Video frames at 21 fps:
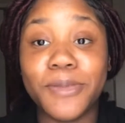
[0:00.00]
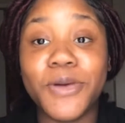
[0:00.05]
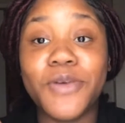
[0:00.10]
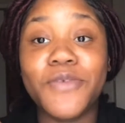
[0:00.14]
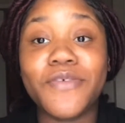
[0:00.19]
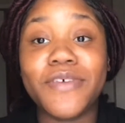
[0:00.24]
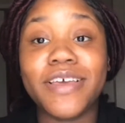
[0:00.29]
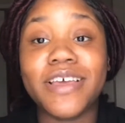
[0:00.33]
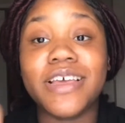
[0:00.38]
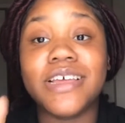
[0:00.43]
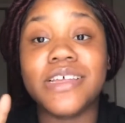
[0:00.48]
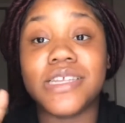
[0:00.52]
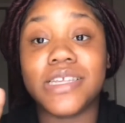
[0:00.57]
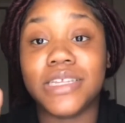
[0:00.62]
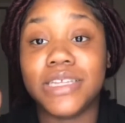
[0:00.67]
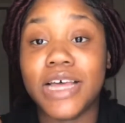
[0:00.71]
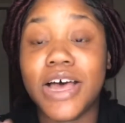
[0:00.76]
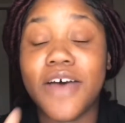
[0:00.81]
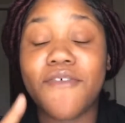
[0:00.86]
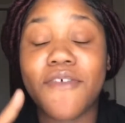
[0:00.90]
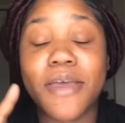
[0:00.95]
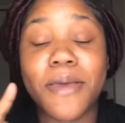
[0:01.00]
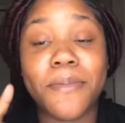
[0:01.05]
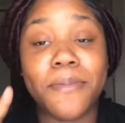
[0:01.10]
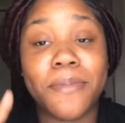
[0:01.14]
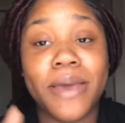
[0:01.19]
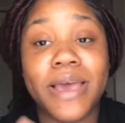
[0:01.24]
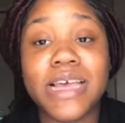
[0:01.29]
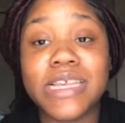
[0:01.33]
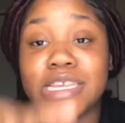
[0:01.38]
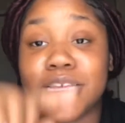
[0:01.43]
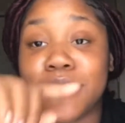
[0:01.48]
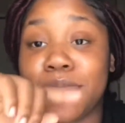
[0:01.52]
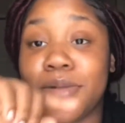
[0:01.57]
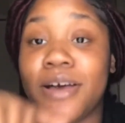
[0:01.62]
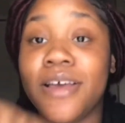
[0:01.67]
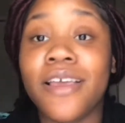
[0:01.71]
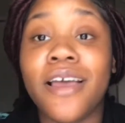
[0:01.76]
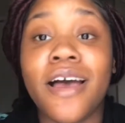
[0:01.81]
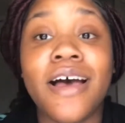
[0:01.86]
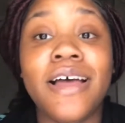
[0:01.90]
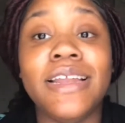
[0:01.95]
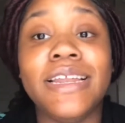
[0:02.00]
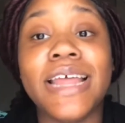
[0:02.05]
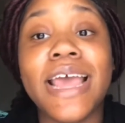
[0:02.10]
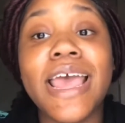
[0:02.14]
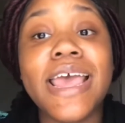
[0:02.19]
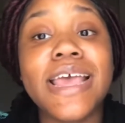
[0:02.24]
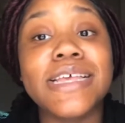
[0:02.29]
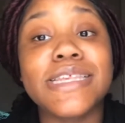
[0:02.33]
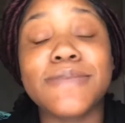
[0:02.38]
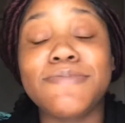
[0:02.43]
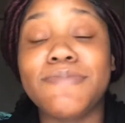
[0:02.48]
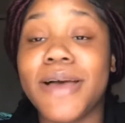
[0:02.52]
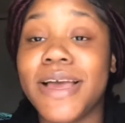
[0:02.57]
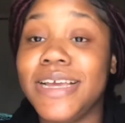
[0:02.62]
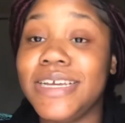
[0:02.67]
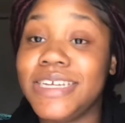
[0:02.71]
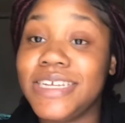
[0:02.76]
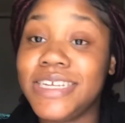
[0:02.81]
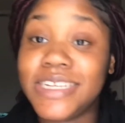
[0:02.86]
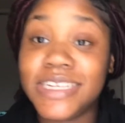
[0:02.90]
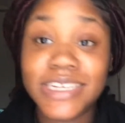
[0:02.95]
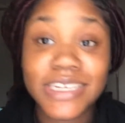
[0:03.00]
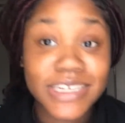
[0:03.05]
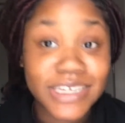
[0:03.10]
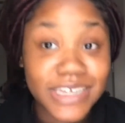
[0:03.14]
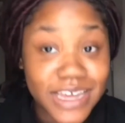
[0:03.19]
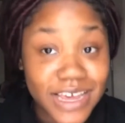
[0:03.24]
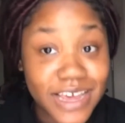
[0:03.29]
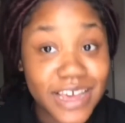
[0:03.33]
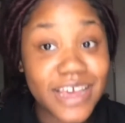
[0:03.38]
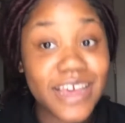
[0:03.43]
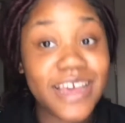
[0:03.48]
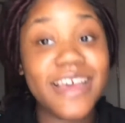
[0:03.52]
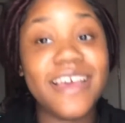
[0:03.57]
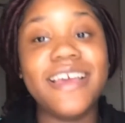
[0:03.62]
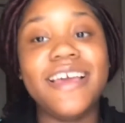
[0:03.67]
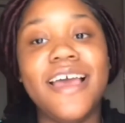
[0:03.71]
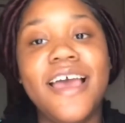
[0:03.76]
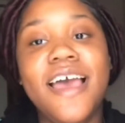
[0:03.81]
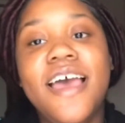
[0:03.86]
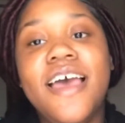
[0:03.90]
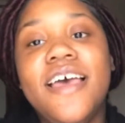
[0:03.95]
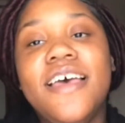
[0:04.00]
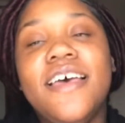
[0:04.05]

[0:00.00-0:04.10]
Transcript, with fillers: movie is Love and Basketball. Y'all, that is my shit.